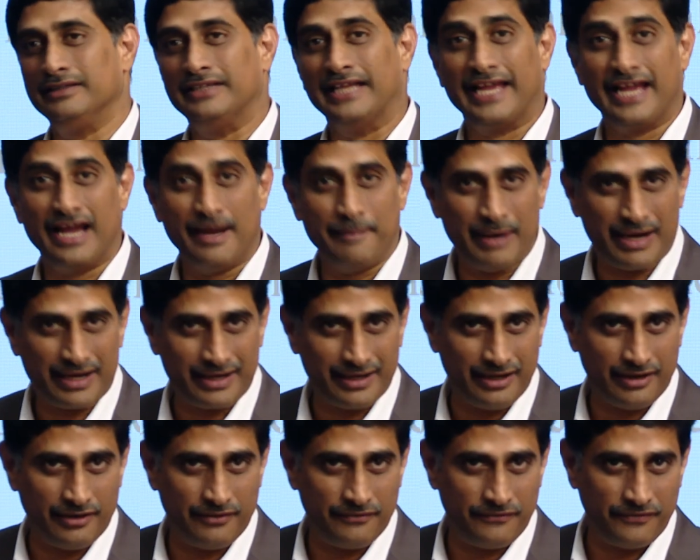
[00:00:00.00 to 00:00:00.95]

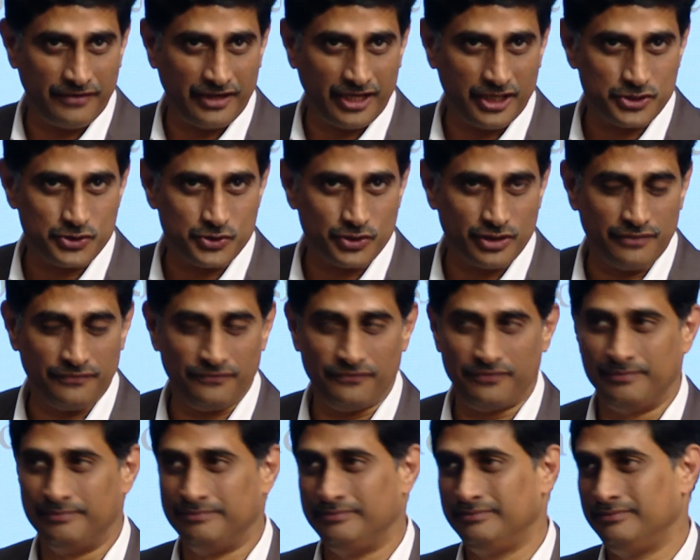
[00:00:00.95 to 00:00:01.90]
Dayabaga of HUF,
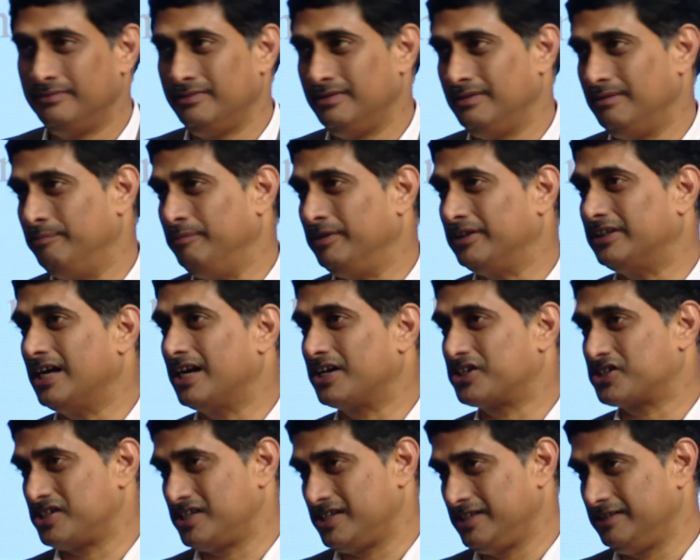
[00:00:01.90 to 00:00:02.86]

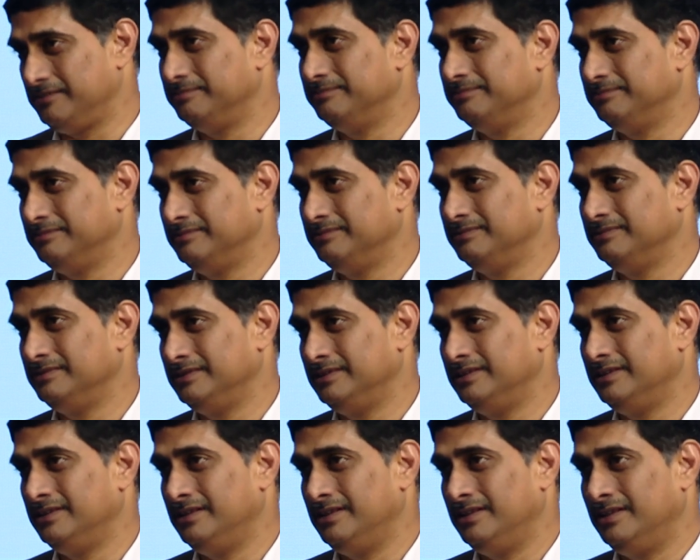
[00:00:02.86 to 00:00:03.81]
Mitakshara.
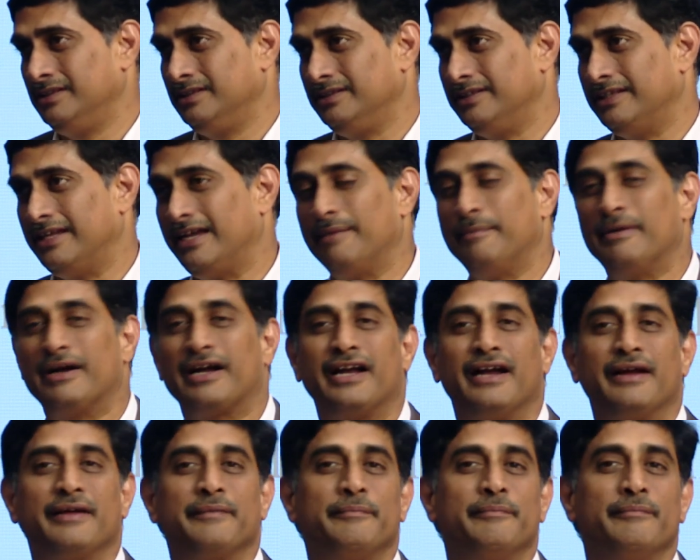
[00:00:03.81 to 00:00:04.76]

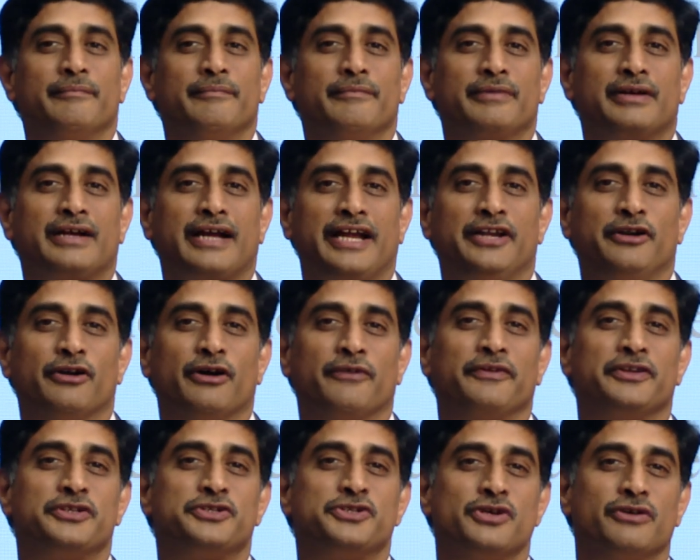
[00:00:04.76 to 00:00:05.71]
Dayabaga kind
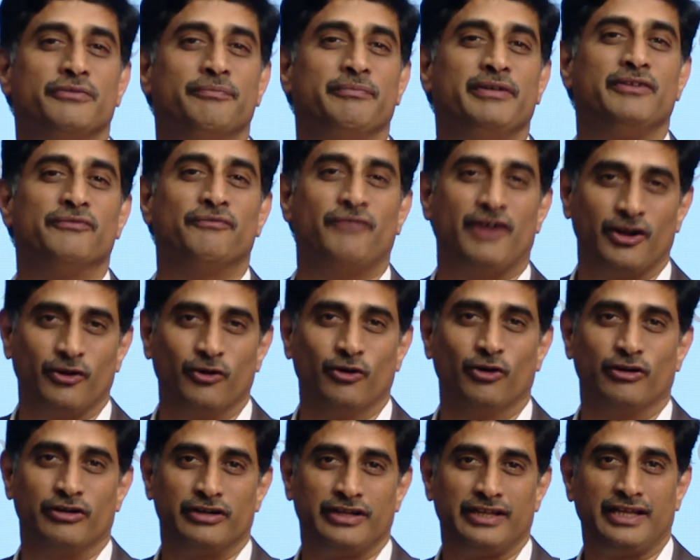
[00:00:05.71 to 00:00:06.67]
of HUF being
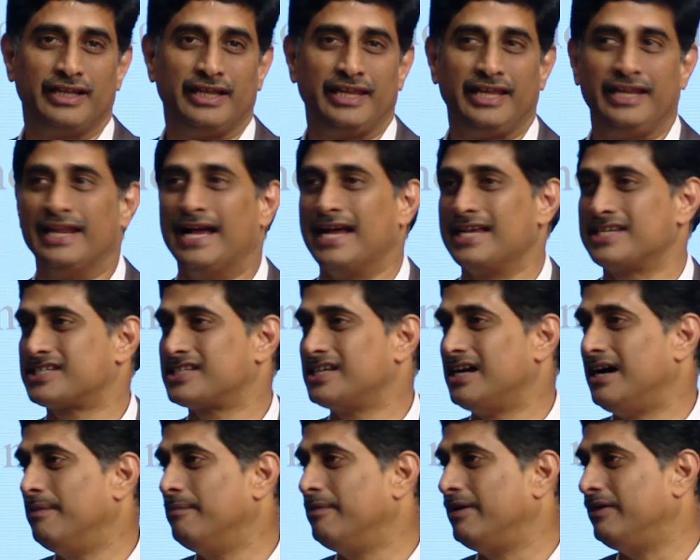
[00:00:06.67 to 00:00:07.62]
followed in
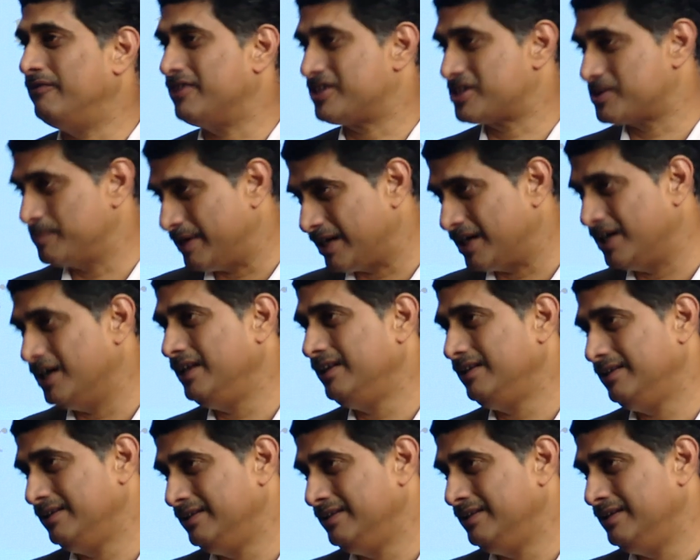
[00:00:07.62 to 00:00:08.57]
Assam and West
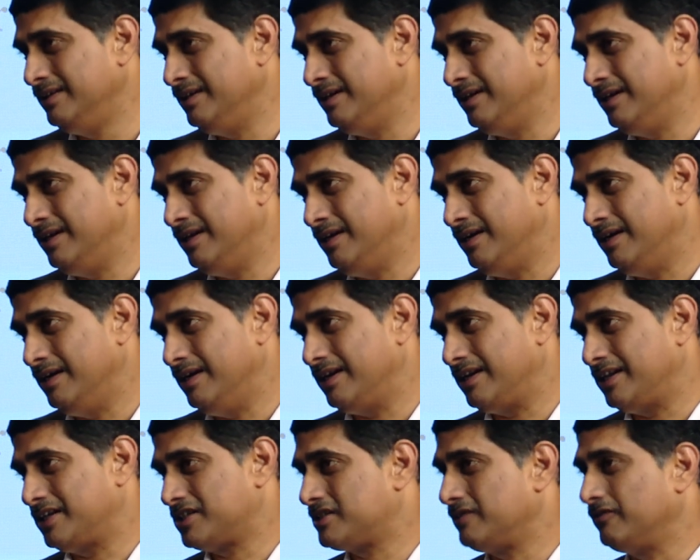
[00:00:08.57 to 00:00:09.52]
Bengal.
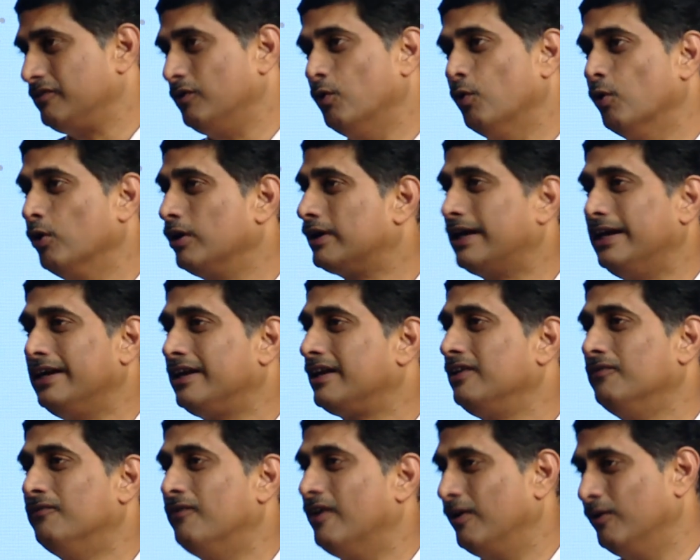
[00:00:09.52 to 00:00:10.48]
The rest of the whole
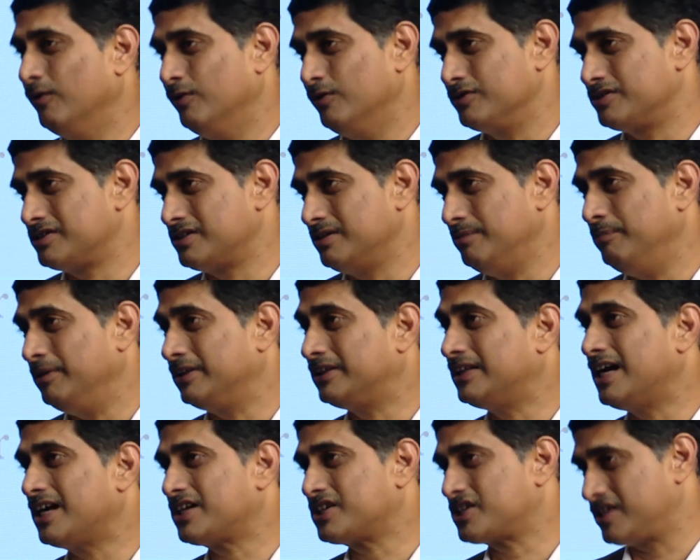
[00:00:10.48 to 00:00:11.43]
country follows
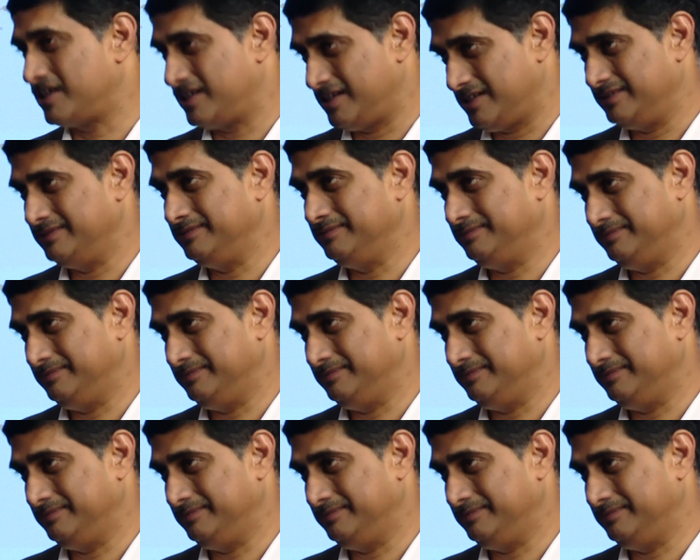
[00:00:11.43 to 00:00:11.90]
Mitakshara